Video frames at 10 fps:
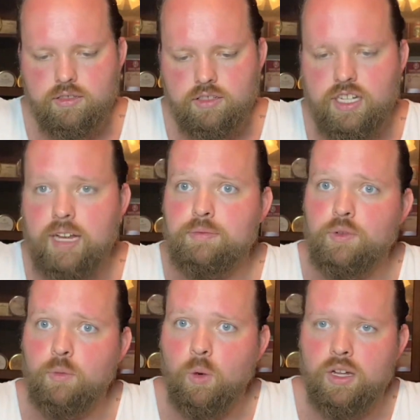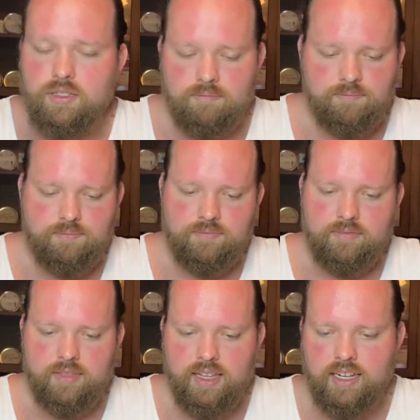Chapter 1
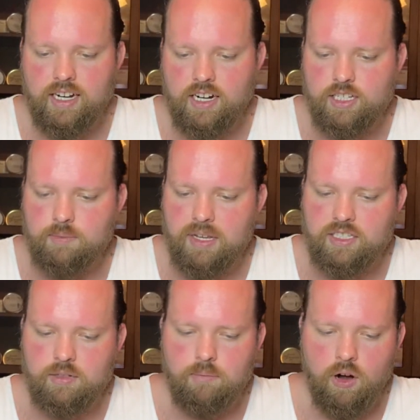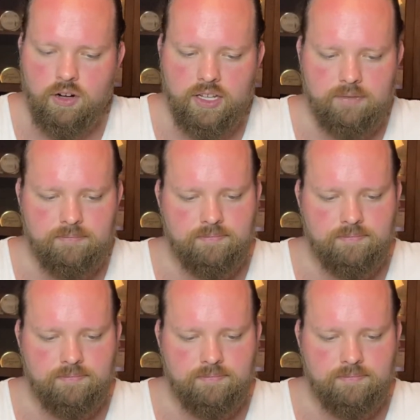An Unexpected Party.